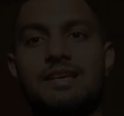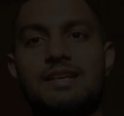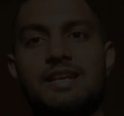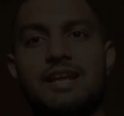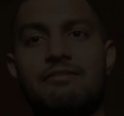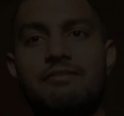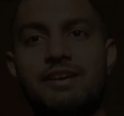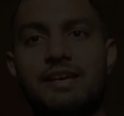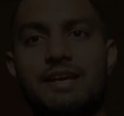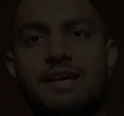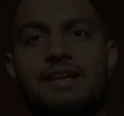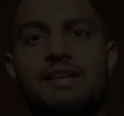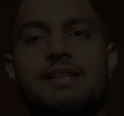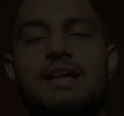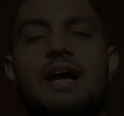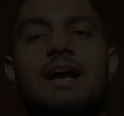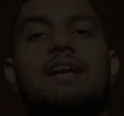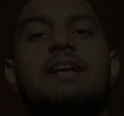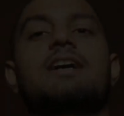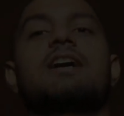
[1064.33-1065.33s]
navigate
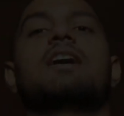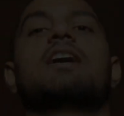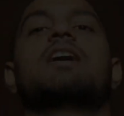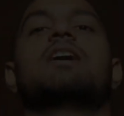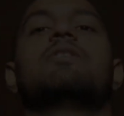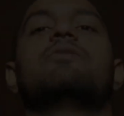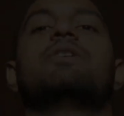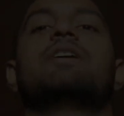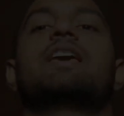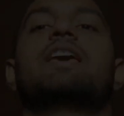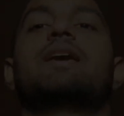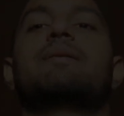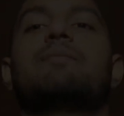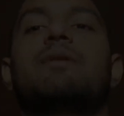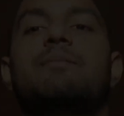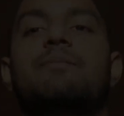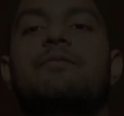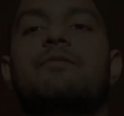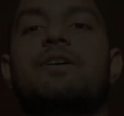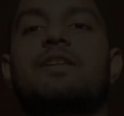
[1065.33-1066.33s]
that, we came
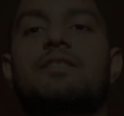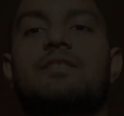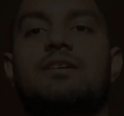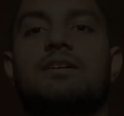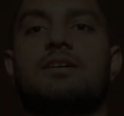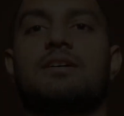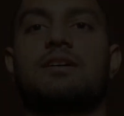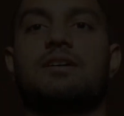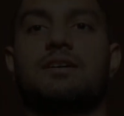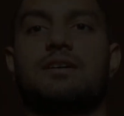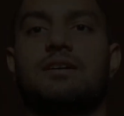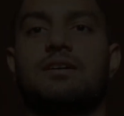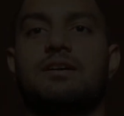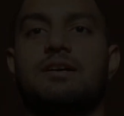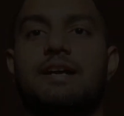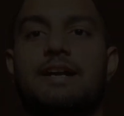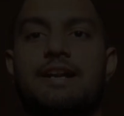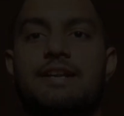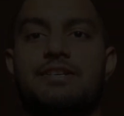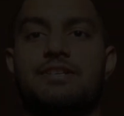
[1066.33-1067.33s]
up with
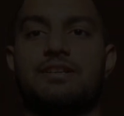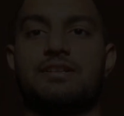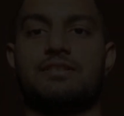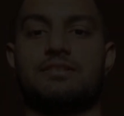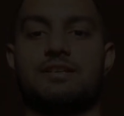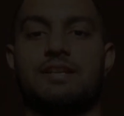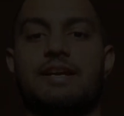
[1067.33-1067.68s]
additions,